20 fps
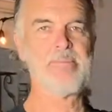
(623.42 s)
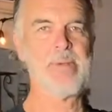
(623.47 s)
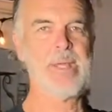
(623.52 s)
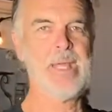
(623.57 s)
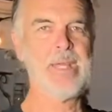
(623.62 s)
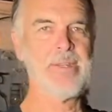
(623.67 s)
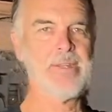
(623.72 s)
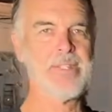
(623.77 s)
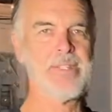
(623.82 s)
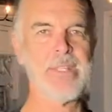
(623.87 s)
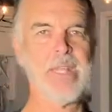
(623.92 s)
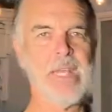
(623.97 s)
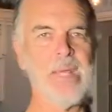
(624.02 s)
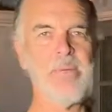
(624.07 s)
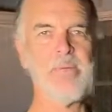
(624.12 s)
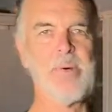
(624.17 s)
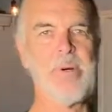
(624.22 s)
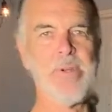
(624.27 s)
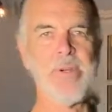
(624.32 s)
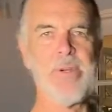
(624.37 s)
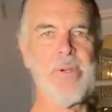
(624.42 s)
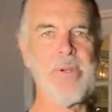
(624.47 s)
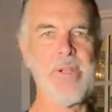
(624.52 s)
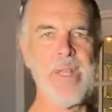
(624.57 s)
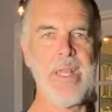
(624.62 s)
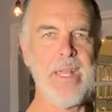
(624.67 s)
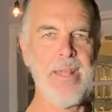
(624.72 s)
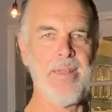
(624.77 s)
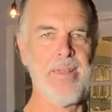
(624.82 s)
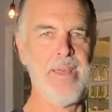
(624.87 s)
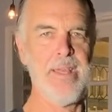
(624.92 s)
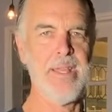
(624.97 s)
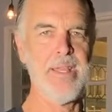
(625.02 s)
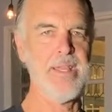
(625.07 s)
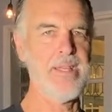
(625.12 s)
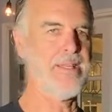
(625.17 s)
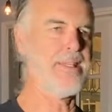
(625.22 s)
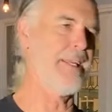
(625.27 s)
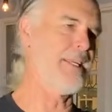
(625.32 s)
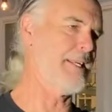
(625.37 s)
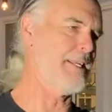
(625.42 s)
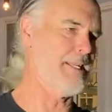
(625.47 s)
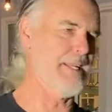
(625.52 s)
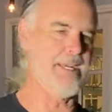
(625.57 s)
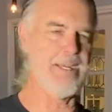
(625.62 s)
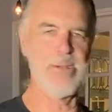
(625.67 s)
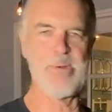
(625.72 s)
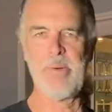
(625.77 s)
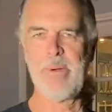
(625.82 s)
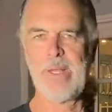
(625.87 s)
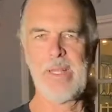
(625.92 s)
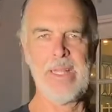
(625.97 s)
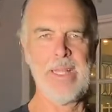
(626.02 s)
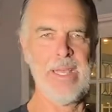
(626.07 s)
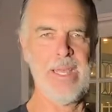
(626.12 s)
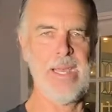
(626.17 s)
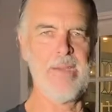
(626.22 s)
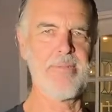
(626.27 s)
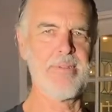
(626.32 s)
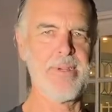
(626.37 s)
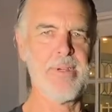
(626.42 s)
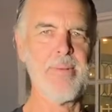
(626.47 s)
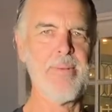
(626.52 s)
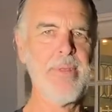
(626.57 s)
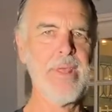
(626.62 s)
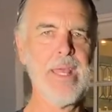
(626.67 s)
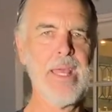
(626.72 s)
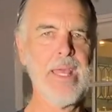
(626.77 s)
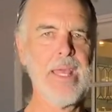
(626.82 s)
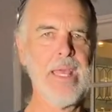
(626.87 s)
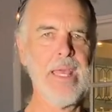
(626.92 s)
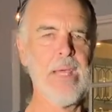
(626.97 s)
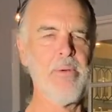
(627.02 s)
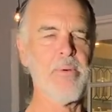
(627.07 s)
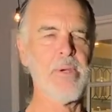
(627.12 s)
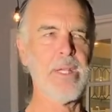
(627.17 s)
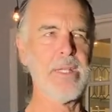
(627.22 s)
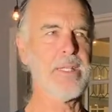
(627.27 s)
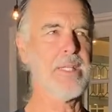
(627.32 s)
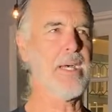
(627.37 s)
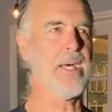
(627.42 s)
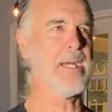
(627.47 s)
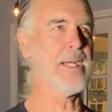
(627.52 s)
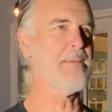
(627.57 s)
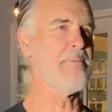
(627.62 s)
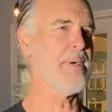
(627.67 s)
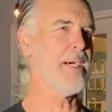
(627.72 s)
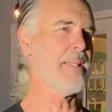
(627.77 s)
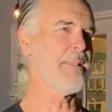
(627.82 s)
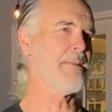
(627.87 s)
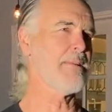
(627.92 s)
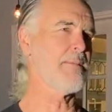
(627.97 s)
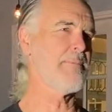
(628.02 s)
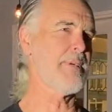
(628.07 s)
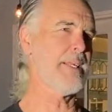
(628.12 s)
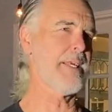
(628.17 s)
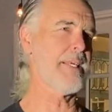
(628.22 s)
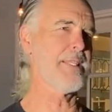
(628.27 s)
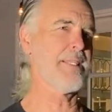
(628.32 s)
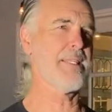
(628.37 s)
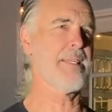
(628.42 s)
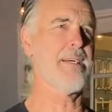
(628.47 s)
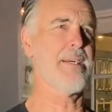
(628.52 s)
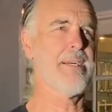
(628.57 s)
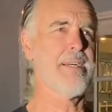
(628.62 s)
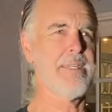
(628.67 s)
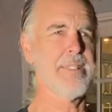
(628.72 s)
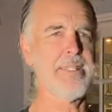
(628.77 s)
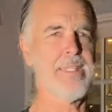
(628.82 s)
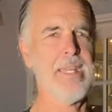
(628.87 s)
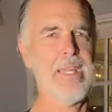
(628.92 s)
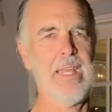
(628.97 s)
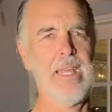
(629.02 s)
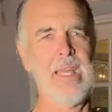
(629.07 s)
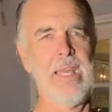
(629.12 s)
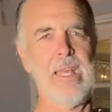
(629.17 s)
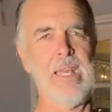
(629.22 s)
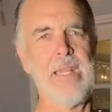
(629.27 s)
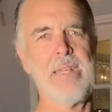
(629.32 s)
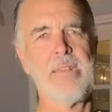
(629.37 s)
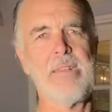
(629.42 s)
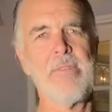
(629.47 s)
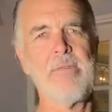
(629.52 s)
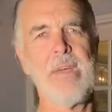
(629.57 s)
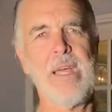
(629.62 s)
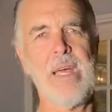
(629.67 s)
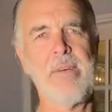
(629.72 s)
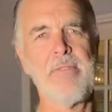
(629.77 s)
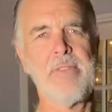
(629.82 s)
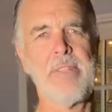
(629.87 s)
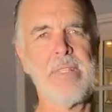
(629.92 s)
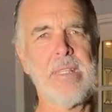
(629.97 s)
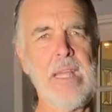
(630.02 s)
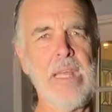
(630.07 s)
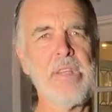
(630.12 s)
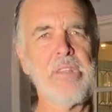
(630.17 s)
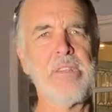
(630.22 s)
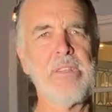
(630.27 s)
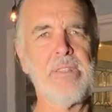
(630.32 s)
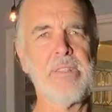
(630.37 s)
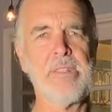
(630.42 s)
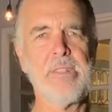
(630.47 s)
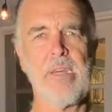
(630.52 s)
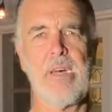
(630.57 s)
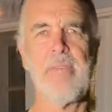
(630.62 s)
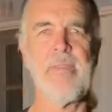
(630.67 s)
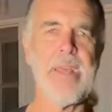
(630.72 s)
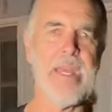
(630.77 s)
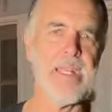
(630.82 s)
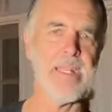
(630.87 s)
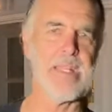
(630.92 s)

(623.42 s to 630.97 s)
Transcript: painter's tape, won't hurt anything. You can take it down quickly after. And we're going to talk about the overhand toss. And I do have stations on that